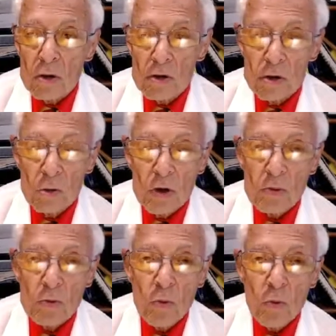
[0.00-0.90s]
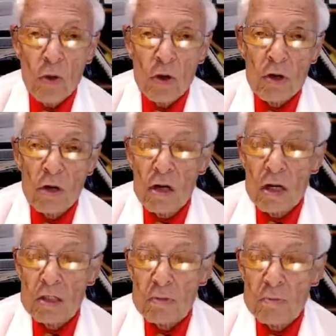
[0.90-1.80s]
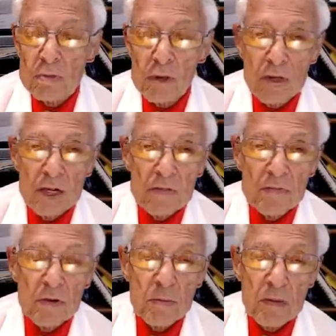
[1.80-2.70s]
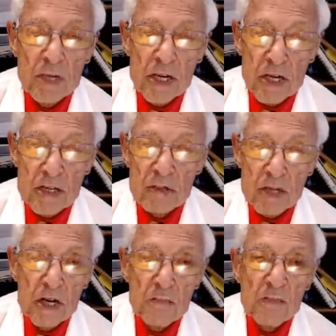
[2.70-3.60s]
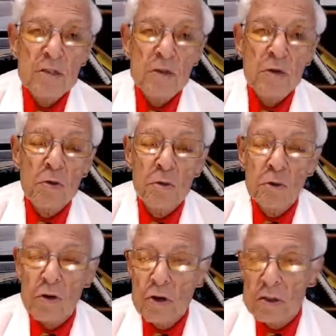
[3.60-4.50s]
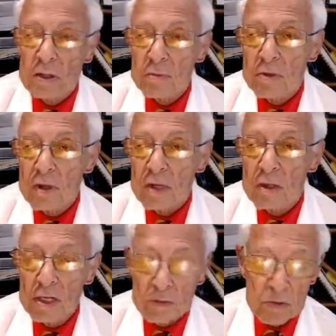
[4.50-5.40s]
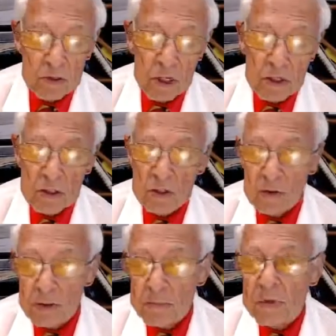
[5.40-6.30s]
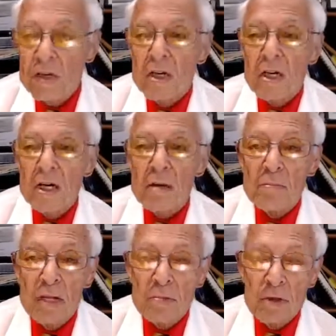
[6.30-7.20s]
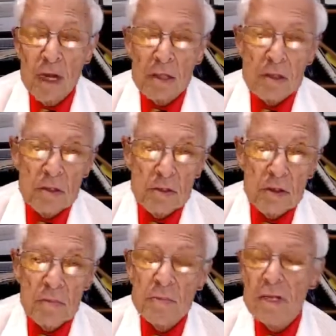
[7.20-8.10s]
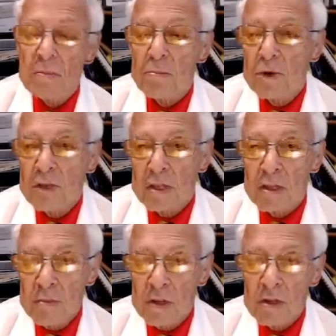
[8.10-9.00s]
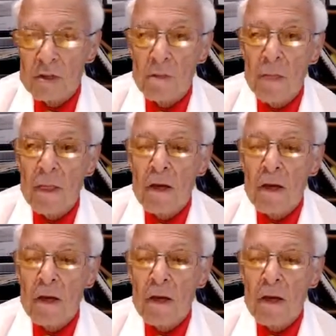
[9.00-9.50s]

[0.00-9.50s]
squirt water on the blood after a minute. You had to time it, squirt water on the blood that was on the strip, then blot the strip, and then put it in the meter.